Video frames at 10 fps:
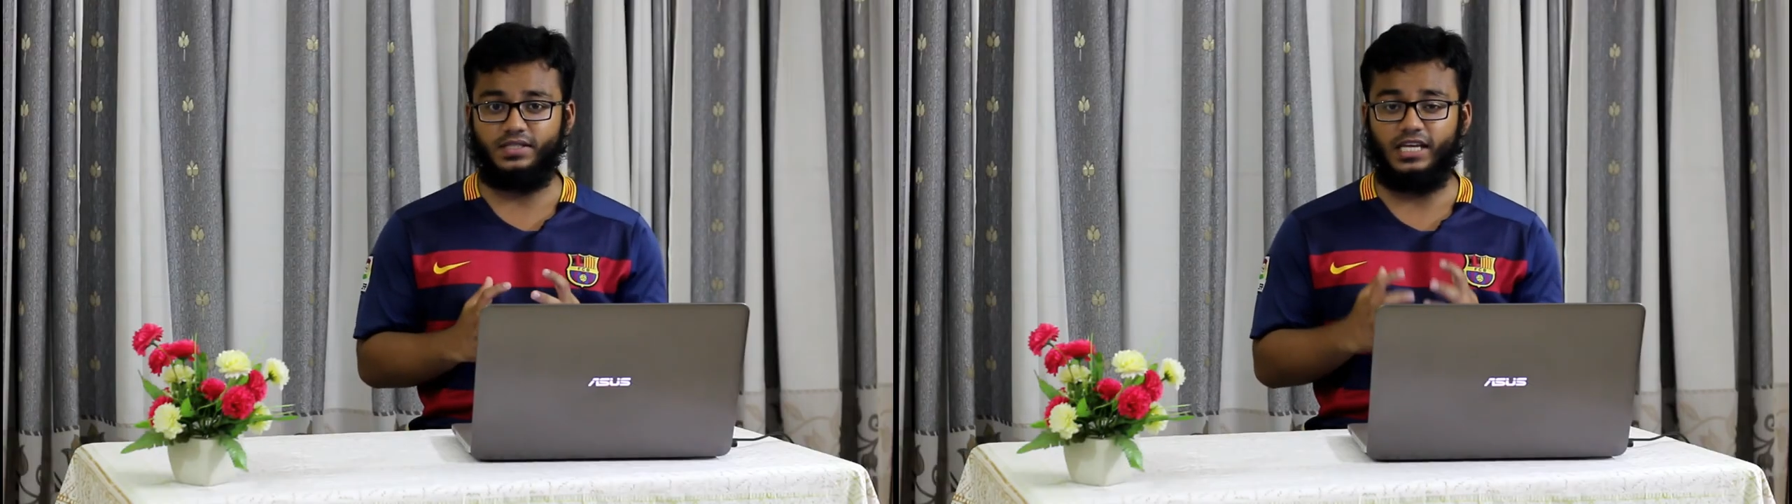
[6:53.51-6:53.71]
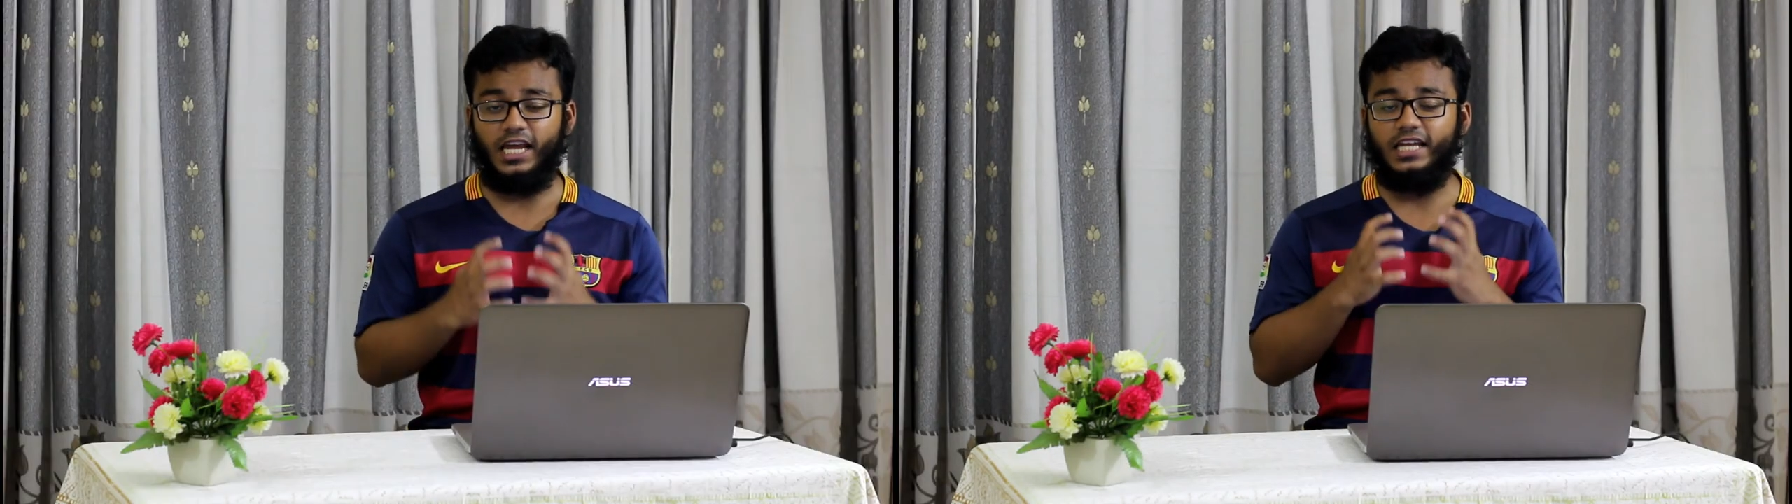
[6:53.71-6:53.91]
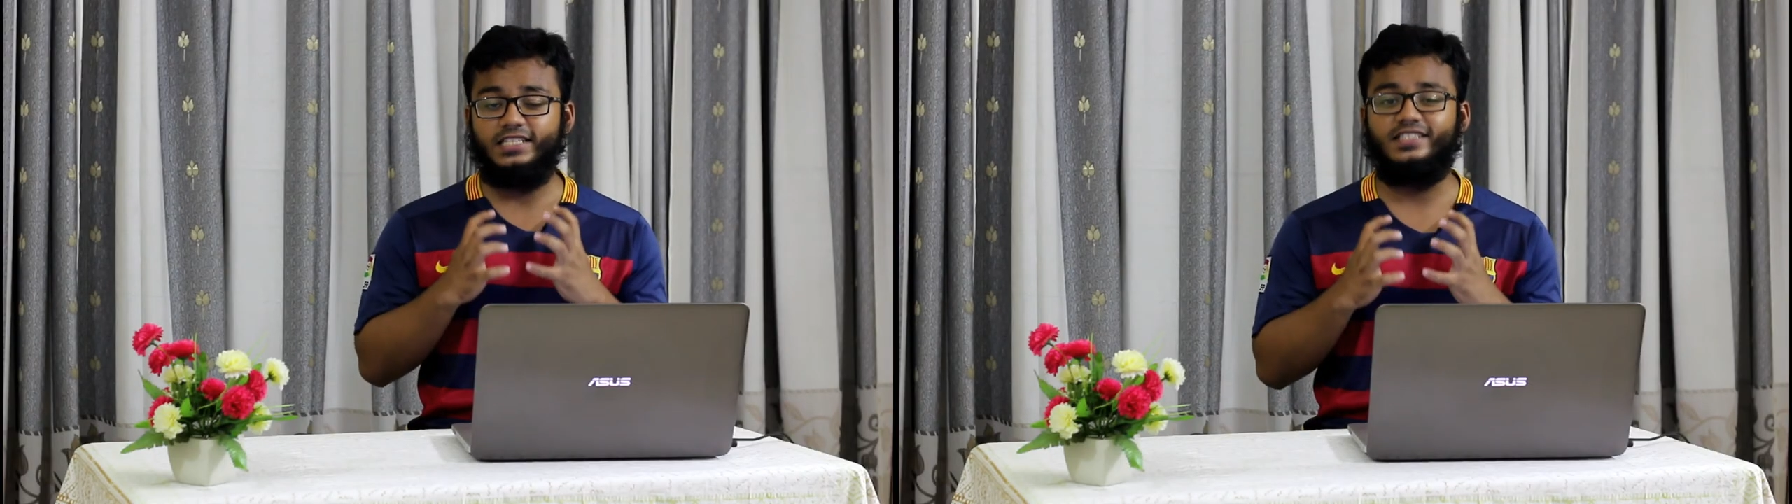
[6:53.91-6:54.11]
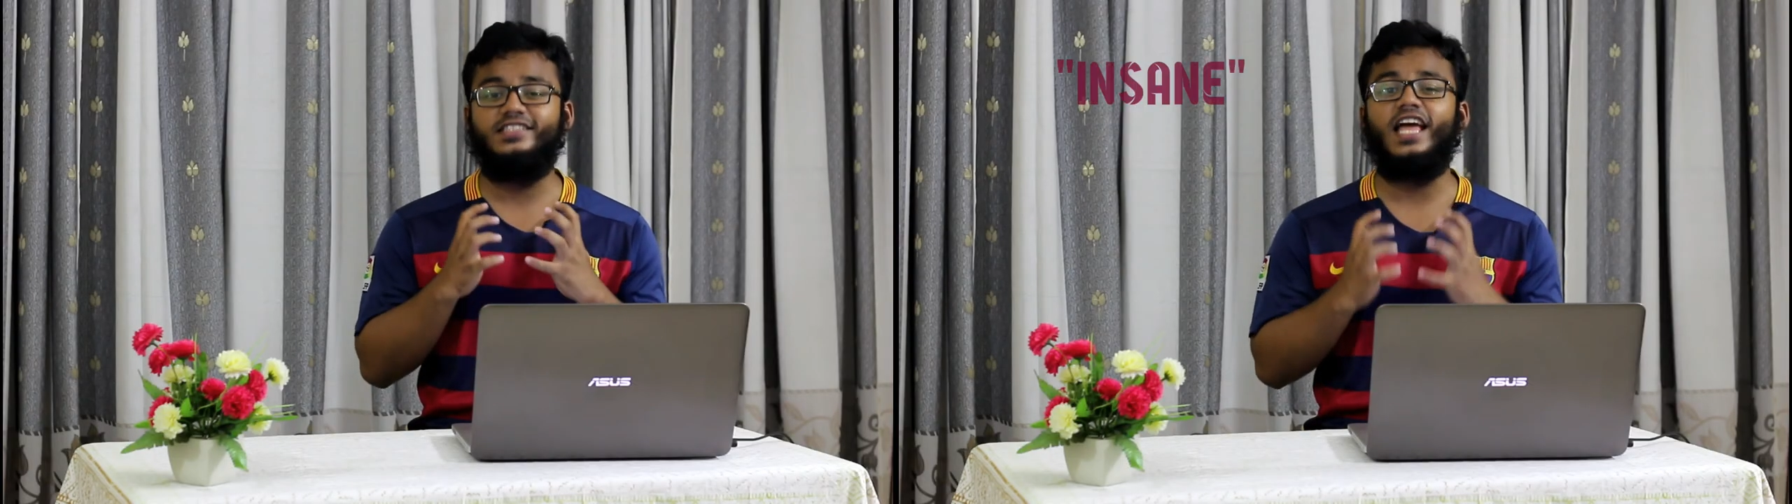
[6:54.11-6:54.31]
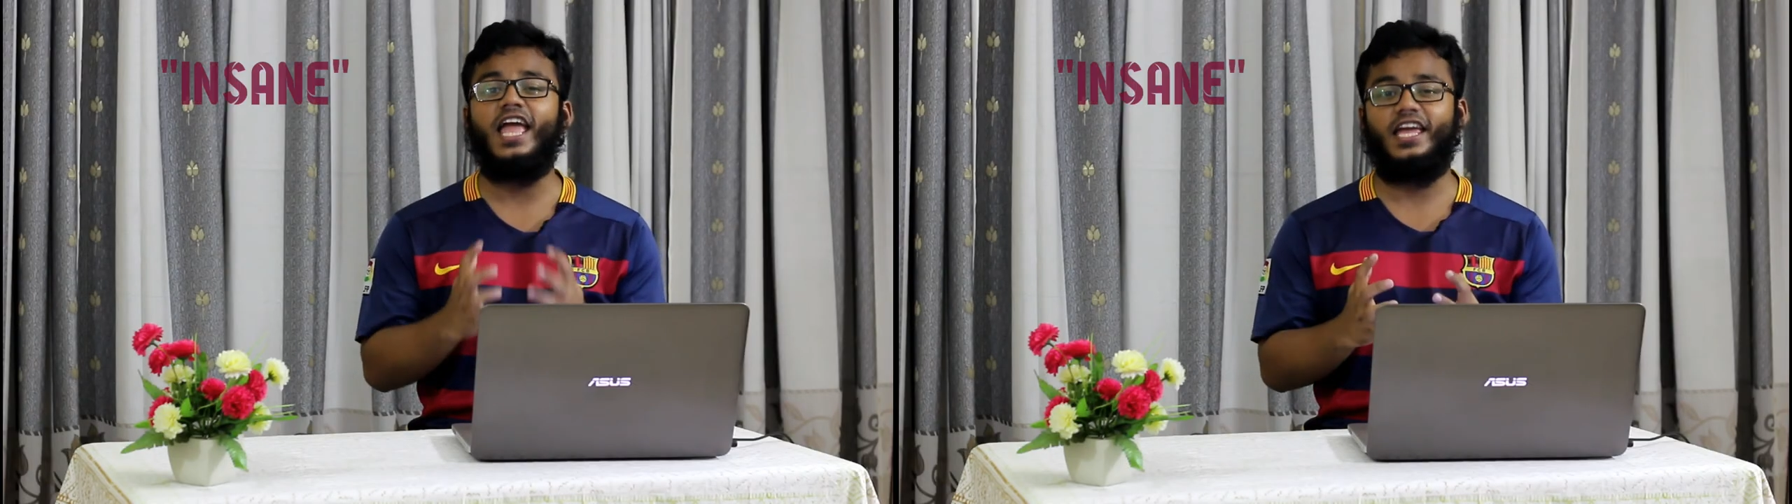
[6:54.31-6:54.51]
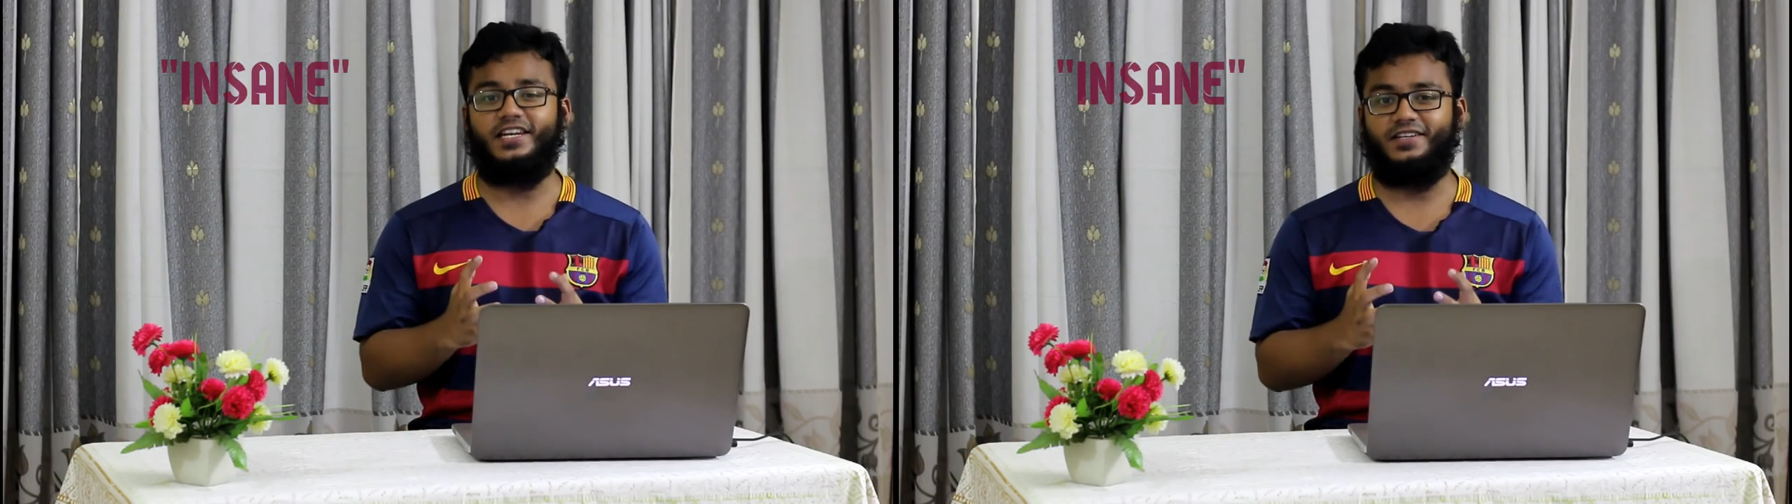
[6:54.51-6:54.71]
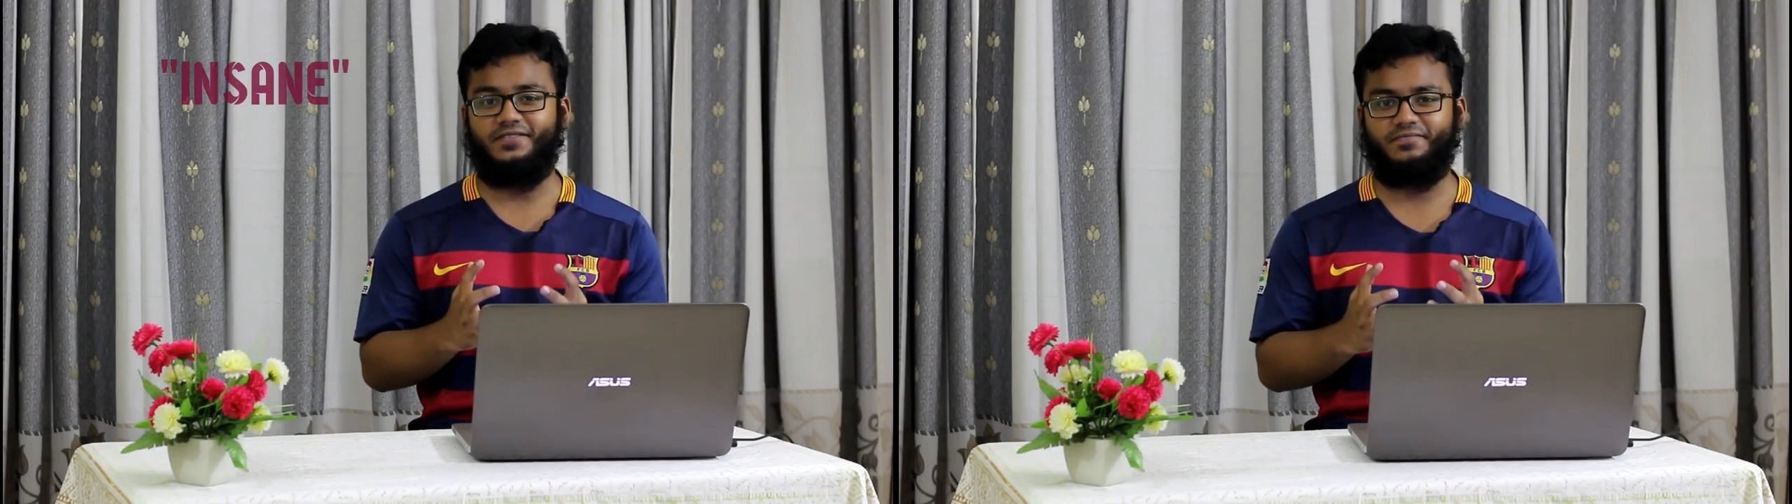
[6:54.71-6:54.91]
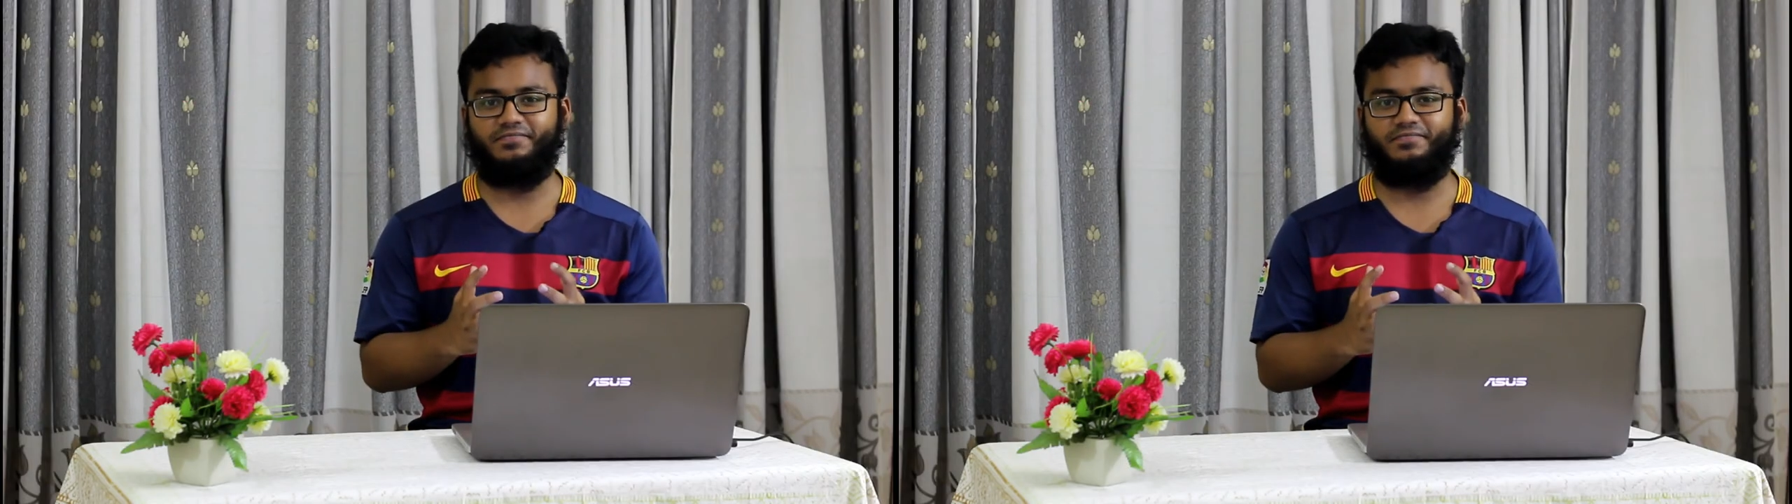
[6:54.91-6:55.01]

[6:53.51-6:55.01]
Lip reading: is insane.